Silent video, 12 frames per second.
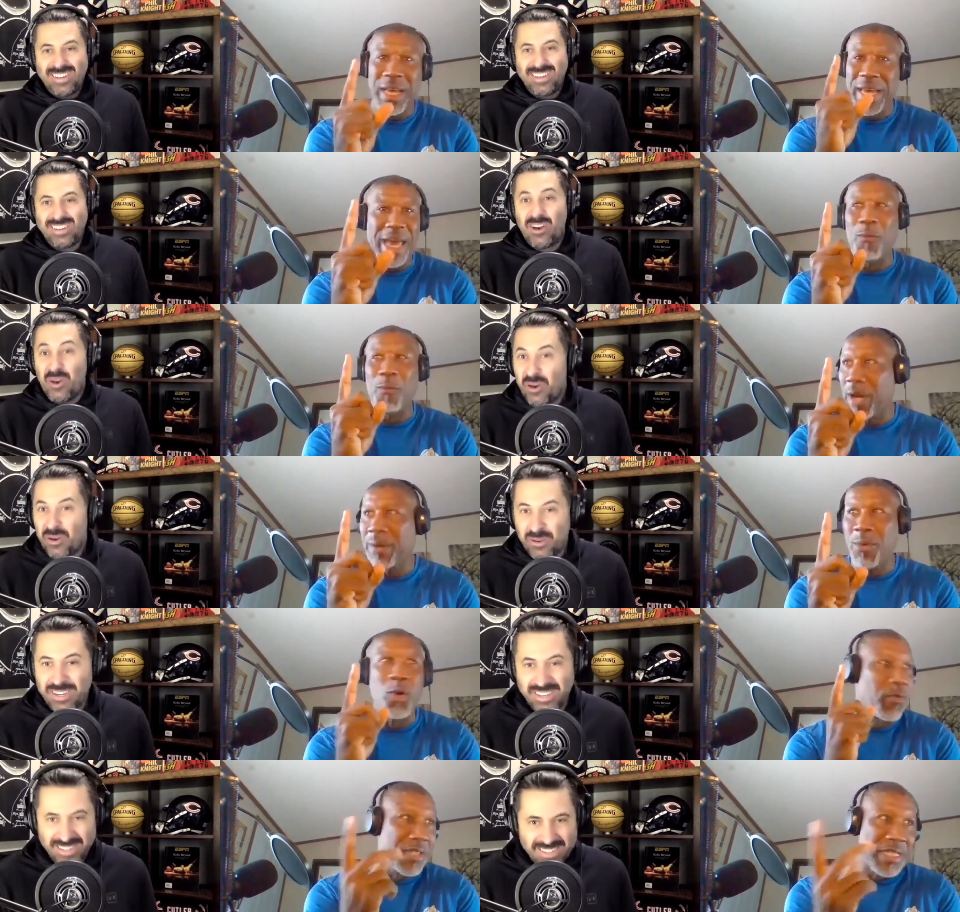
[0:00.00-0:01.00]
Speaker 1: Yeah, one
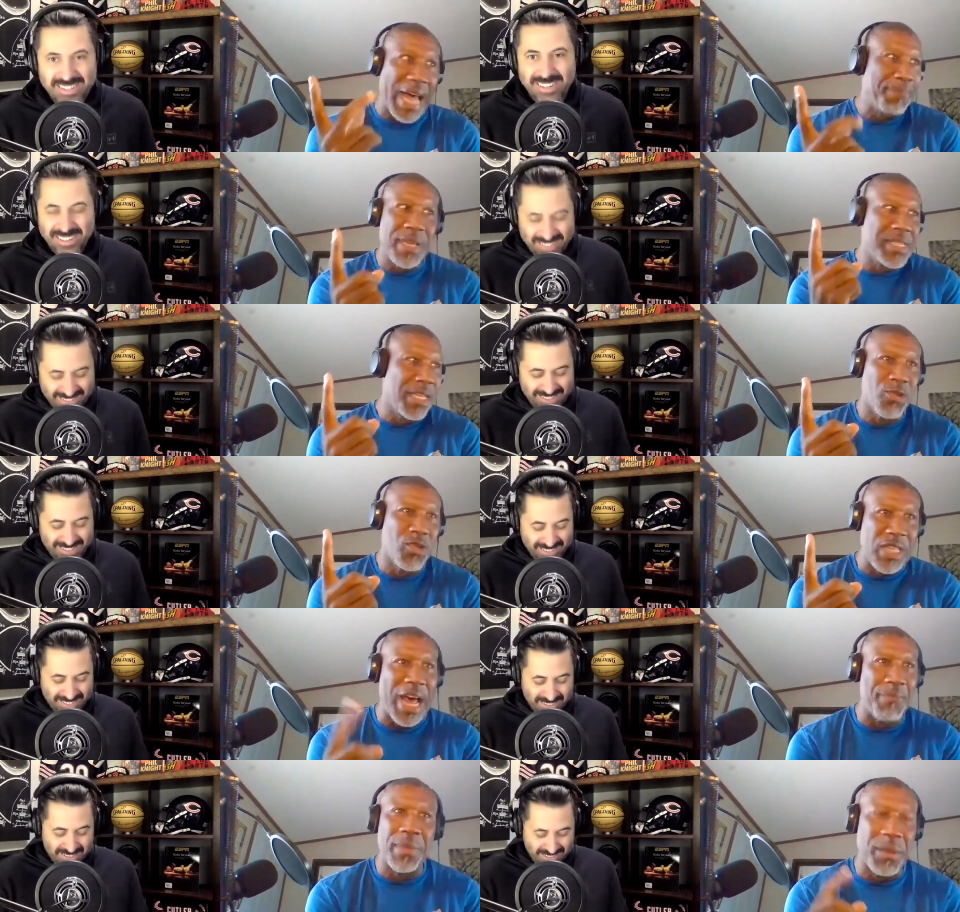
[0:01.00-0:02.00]
move. Stop this, and you stop me.